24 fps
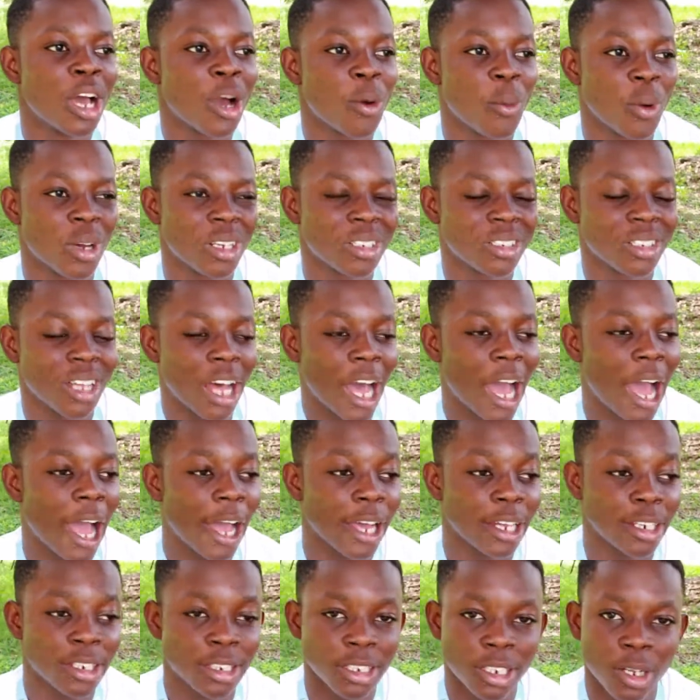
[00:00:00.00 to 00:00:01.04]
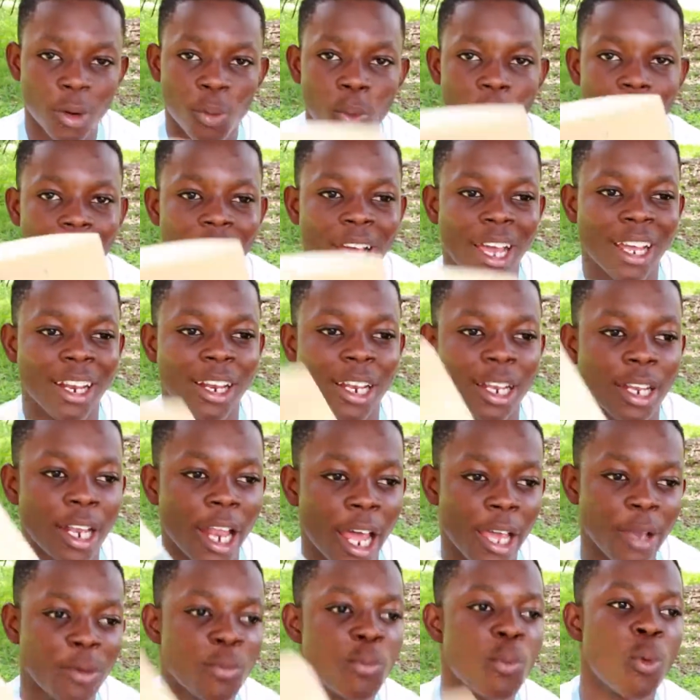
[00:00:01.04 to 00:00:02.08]
The one I
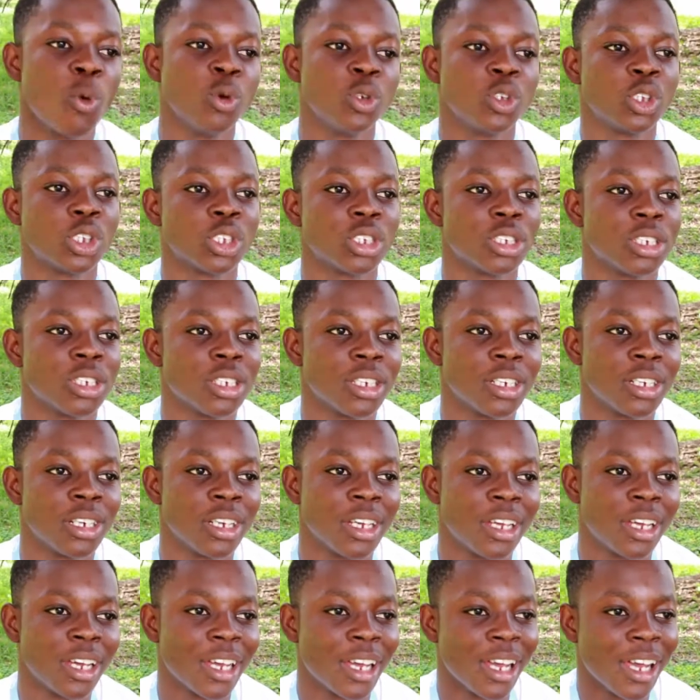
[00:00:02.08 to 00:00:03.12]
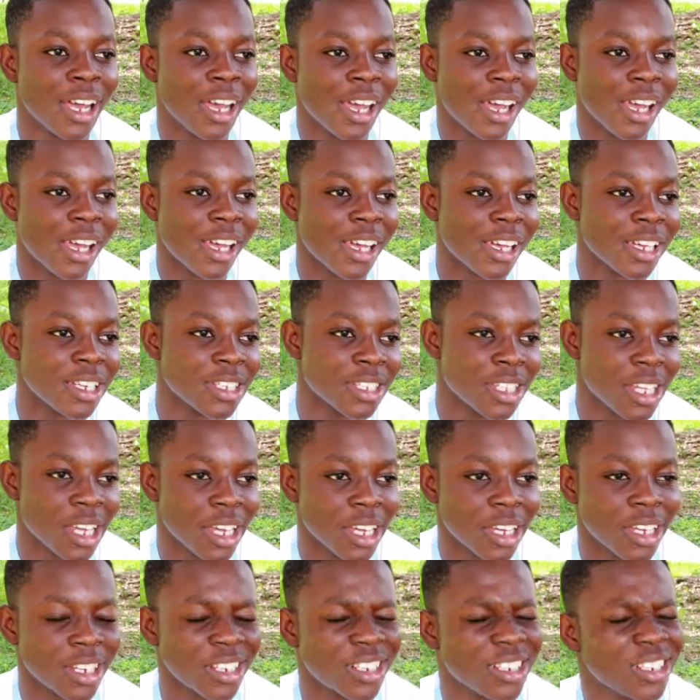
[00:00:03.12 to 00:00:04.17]
like most is
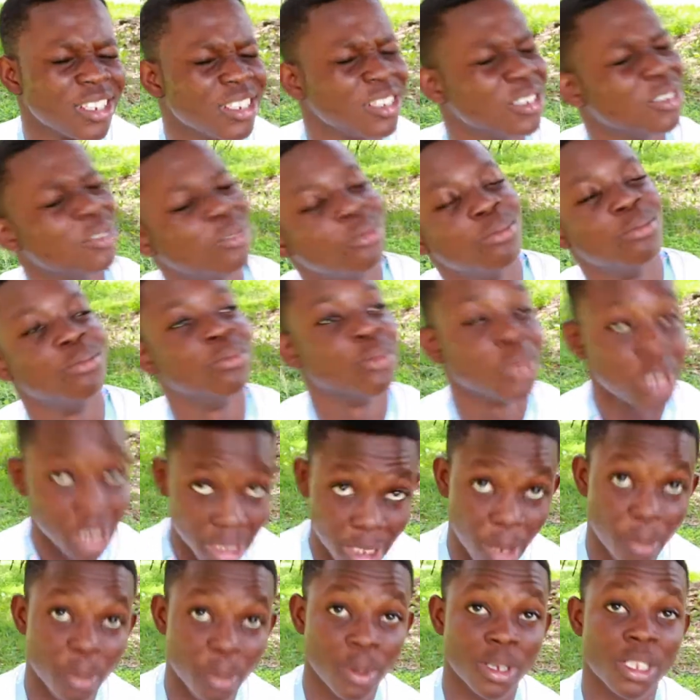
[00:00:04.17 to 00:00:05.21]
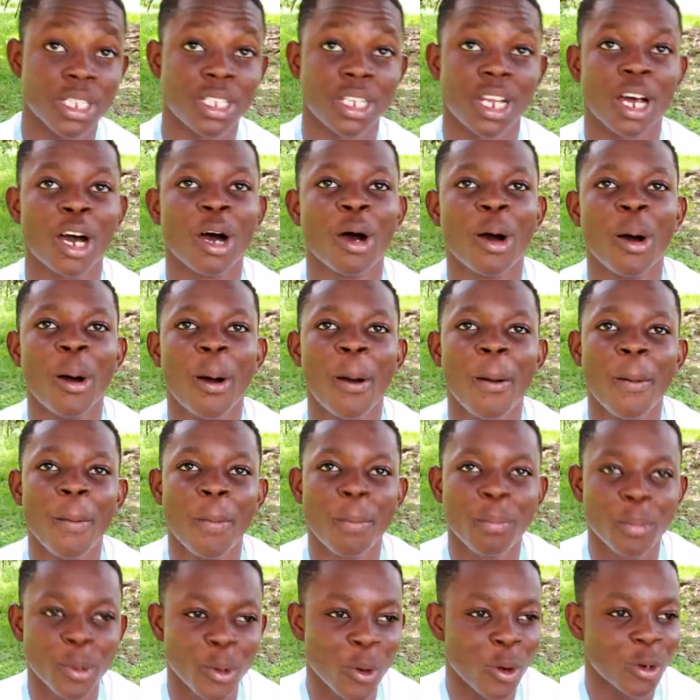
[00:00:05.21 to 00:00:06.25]
the interpersonal,
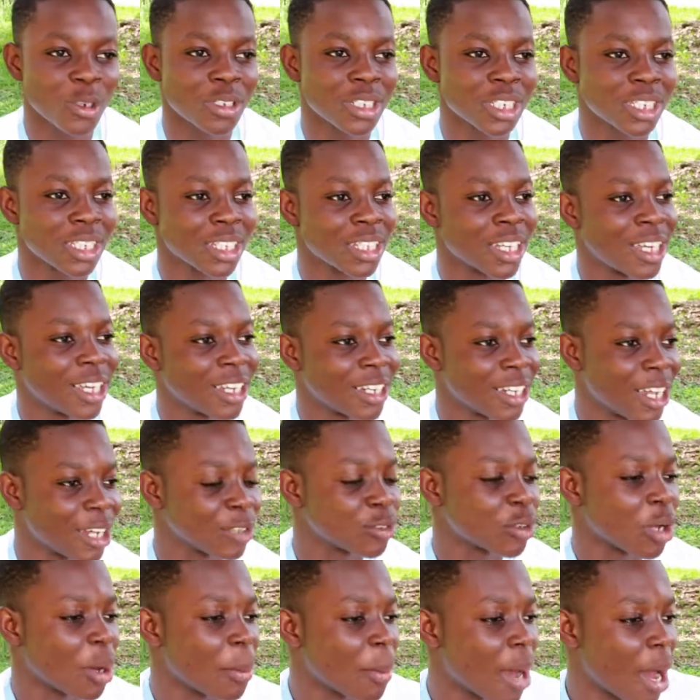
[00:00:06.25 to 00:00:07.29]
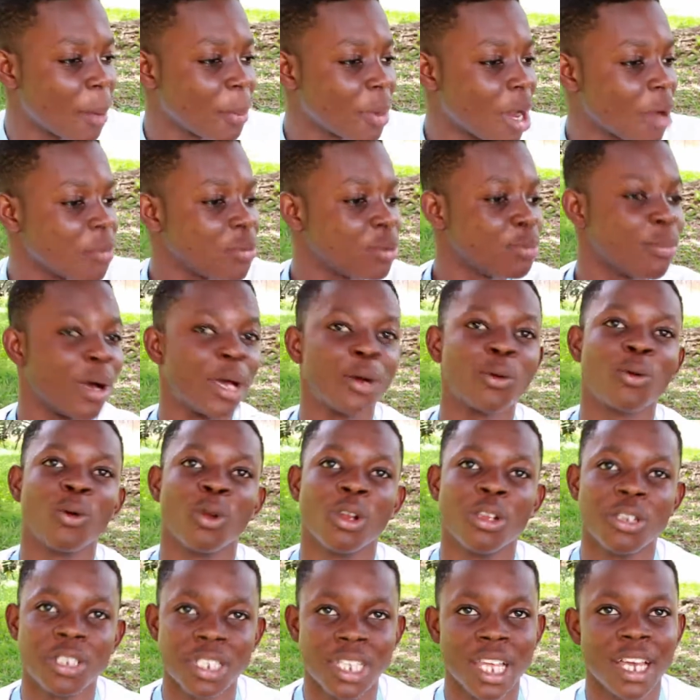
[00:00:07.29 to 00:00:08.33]
because that's why I'm having my
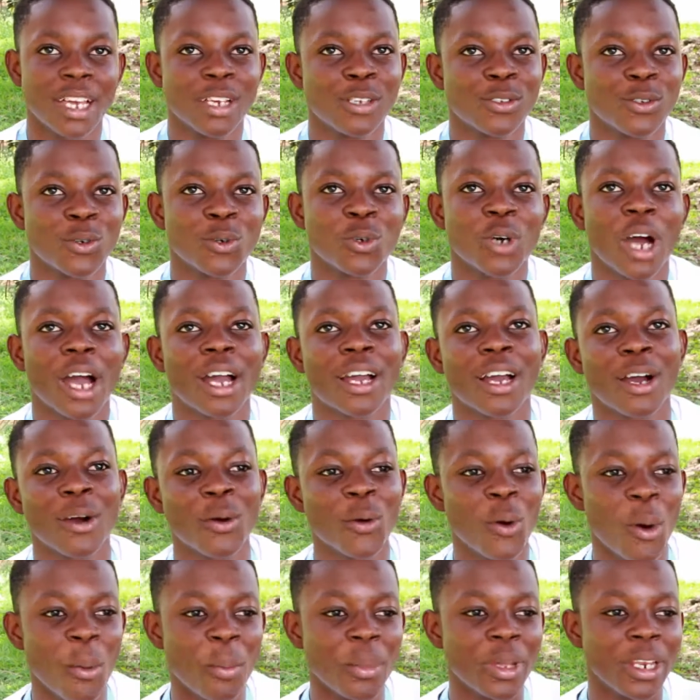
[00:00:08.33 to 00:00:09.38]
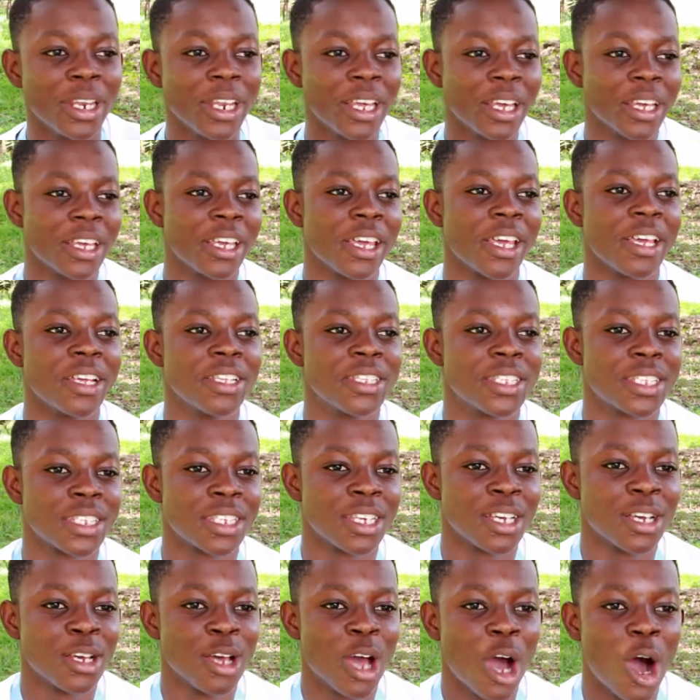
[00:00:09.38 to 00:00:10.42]
colleagues there, so I can communicate,
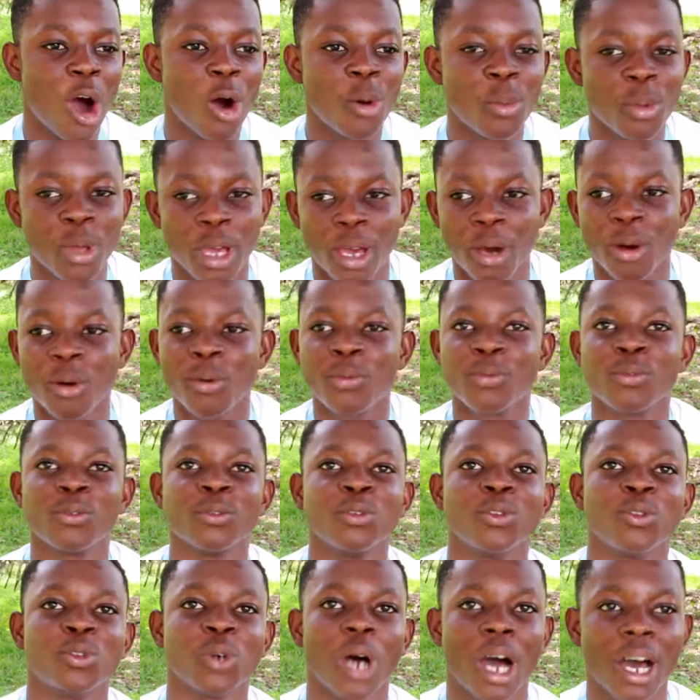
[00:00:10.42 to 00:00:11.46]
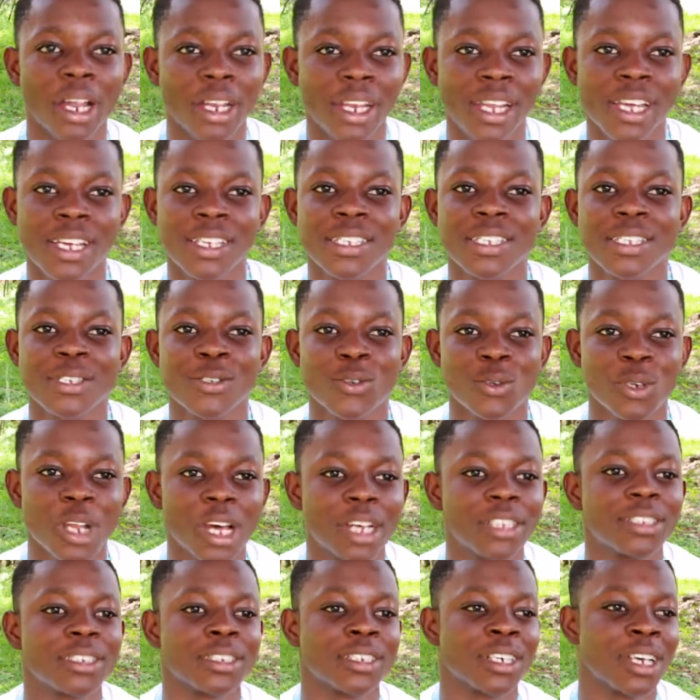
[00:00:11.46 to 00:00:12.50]
I'll be helpful to others so
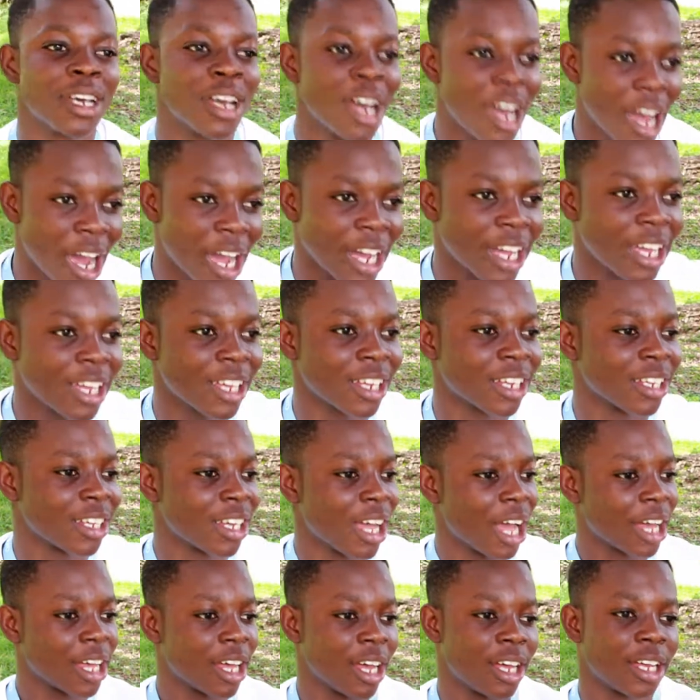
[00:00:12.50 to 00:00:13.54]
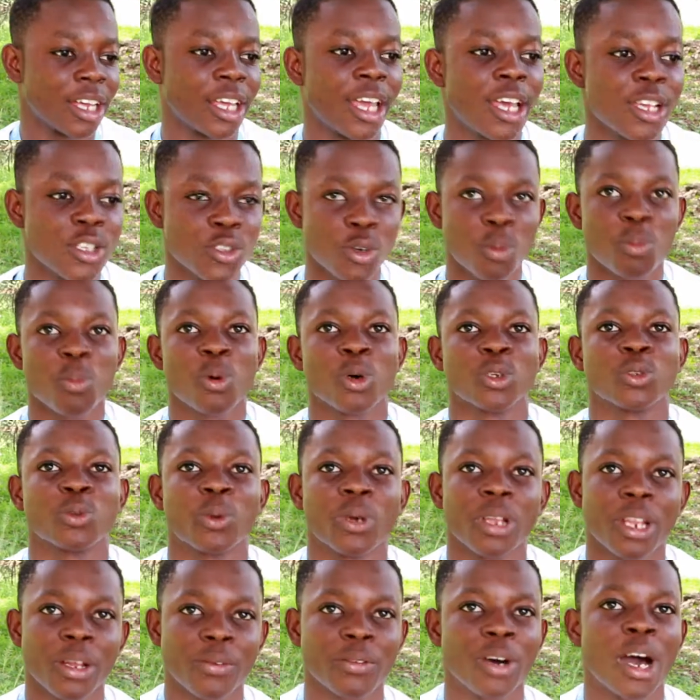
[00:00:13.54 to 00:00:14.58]
that I can get support
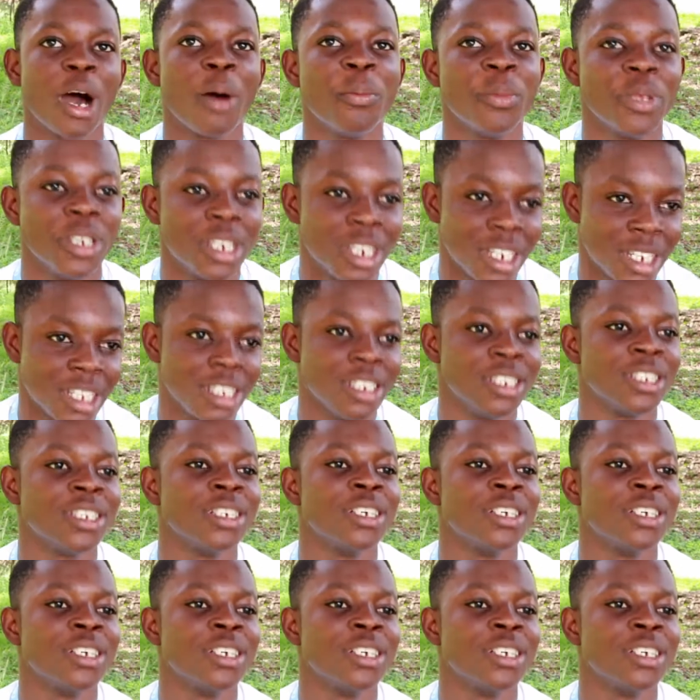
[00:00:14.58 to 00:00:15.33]
whenever I'm in need.